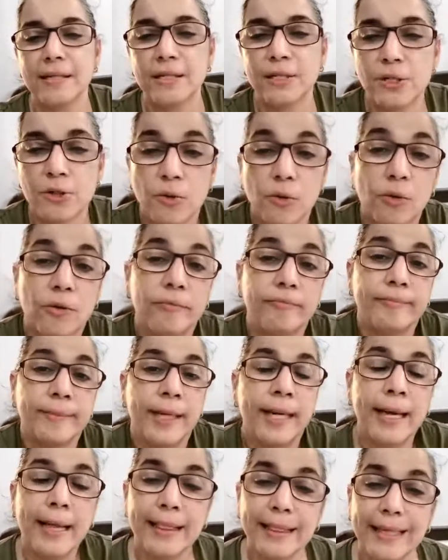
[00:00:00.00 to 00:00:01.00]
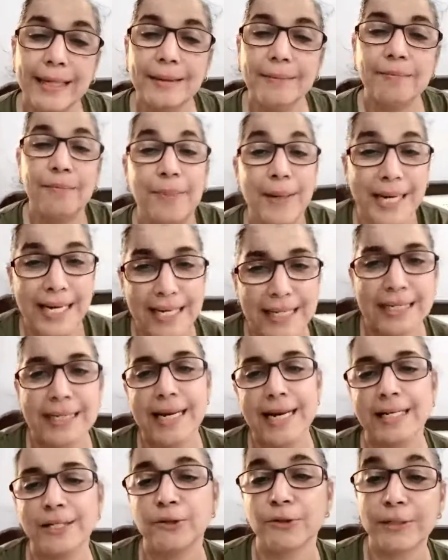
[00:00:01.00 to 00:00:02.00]
And so then plays
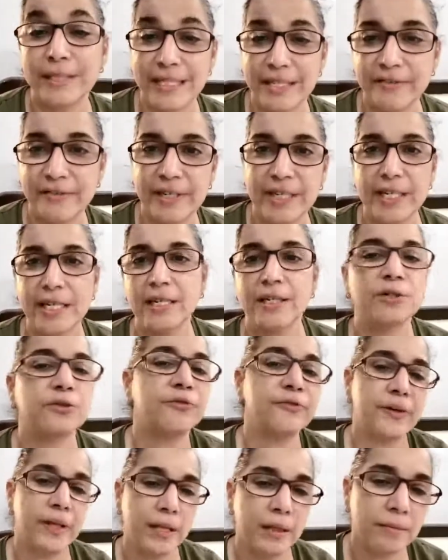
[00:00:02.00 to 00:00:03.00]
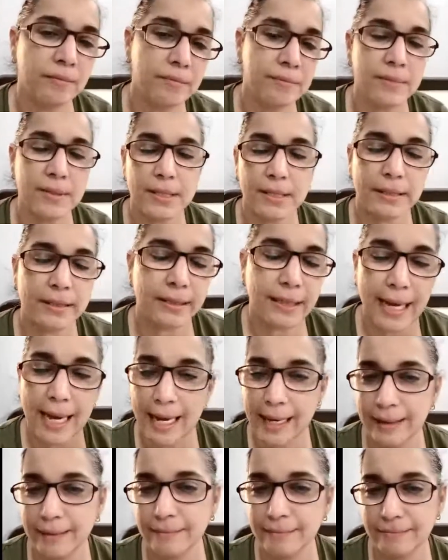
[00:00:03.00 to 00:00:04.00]
led to TV, to films,
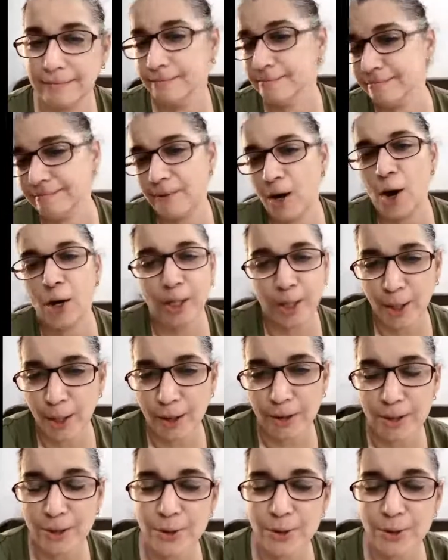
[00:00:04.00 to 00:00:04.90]
and on.